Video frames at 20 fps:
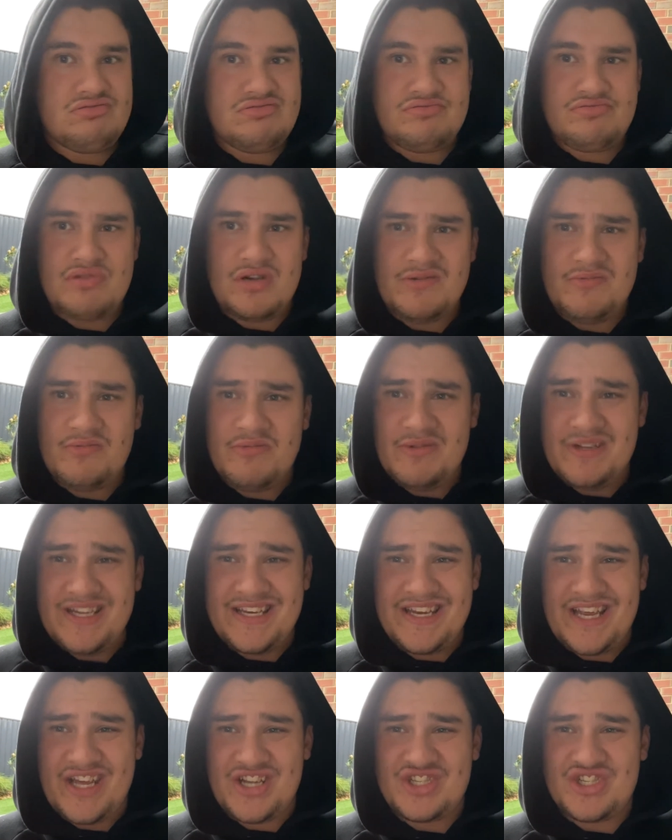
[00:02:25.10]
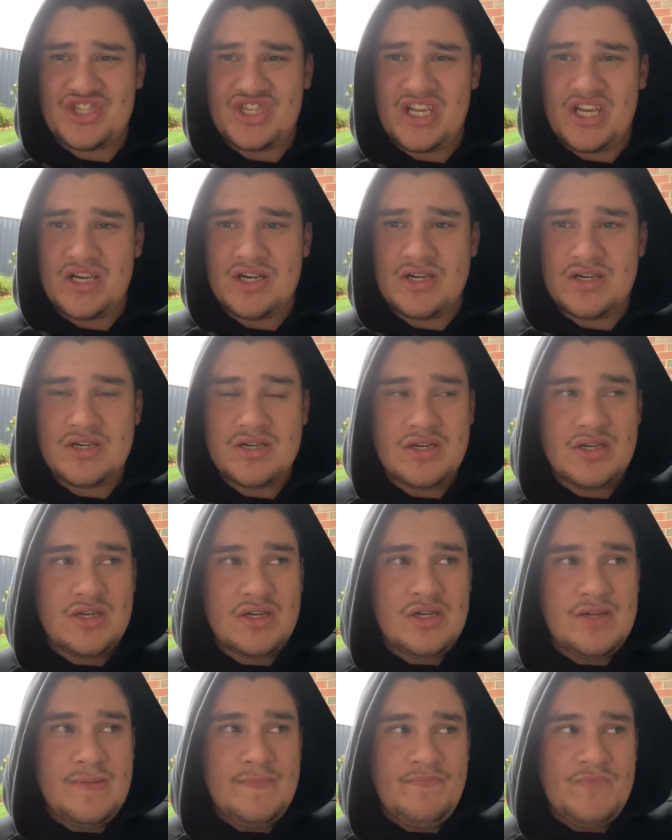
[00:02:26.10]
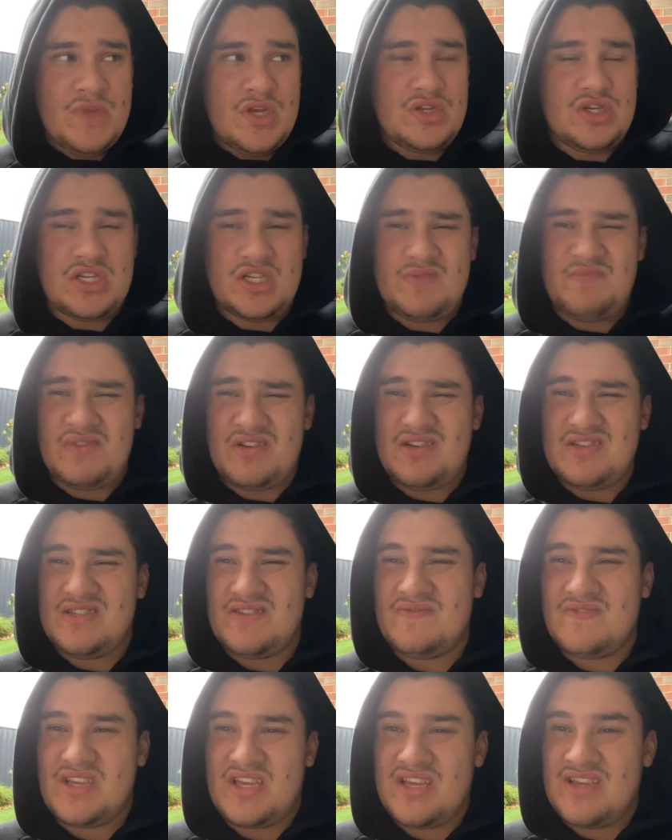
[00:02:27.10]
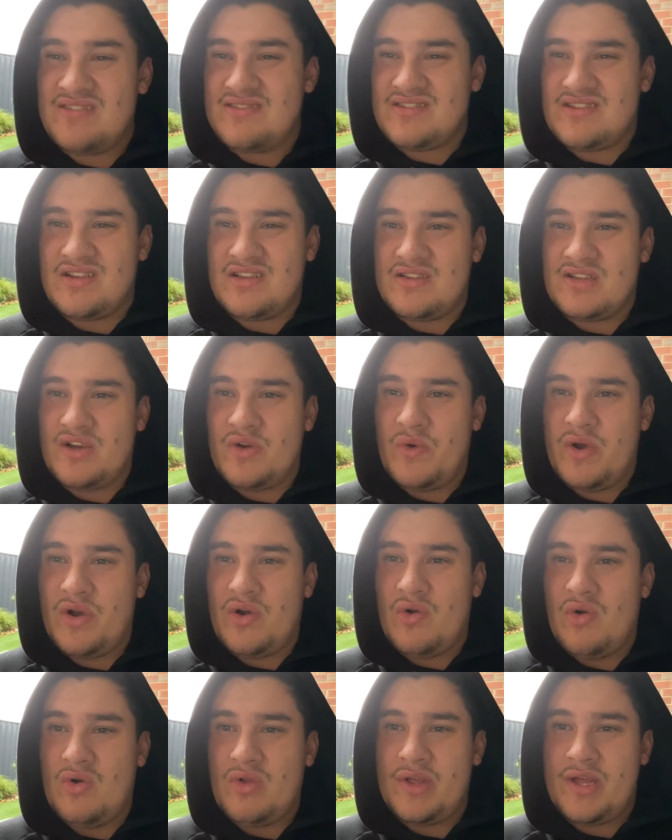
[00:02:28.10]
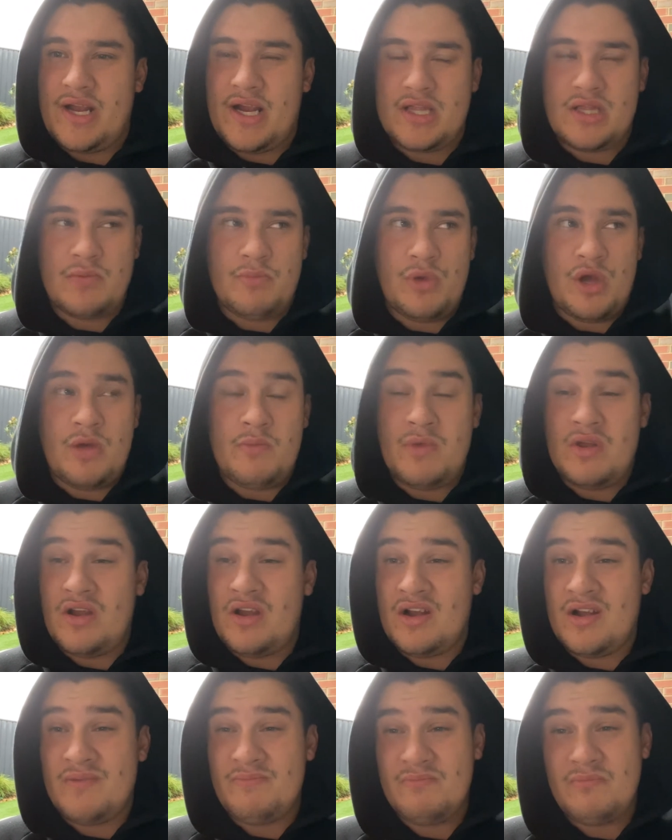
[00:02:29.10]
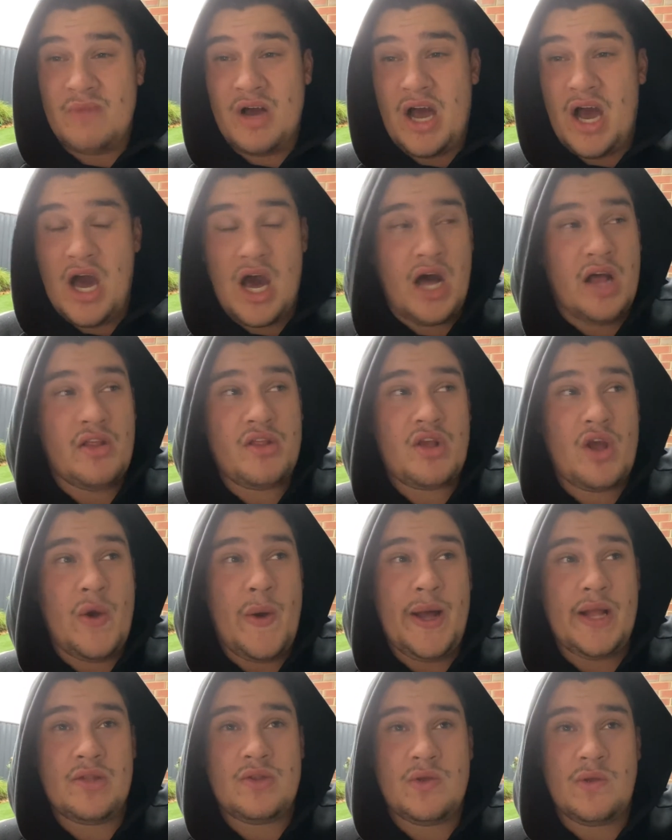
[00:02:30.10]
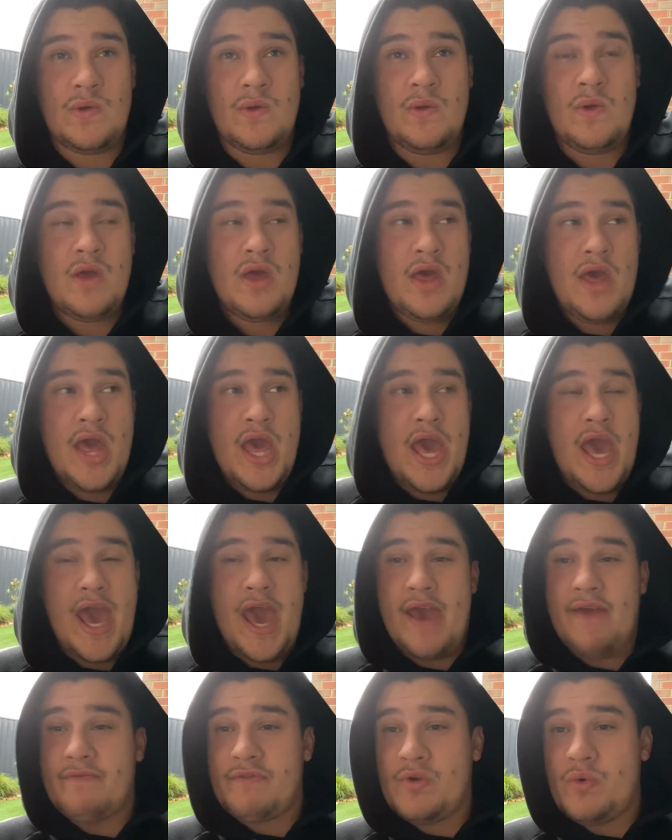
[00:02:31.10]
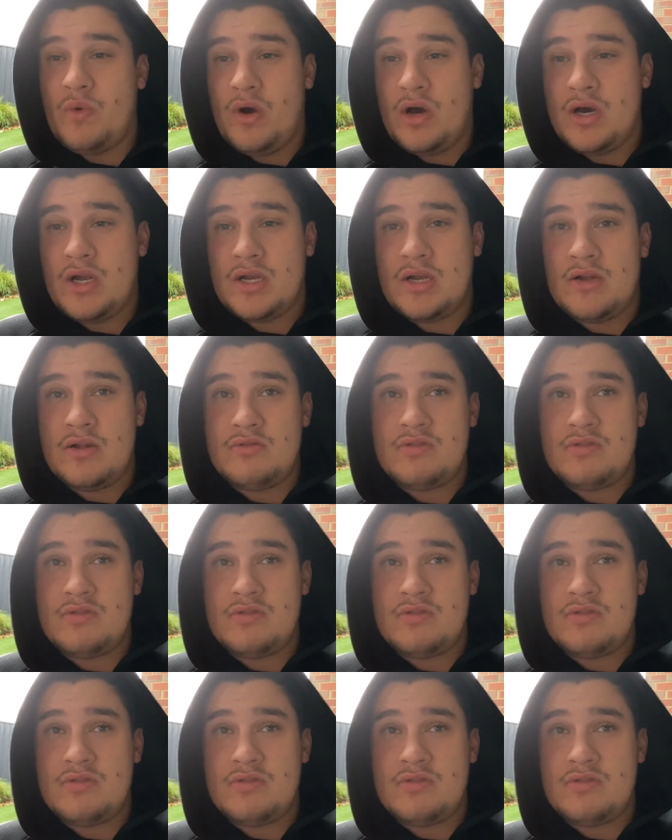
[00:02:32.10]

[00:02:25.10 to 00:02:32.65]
probably next year. Just because of the incident that we're all in at the moment. And my hearts go out to everyone.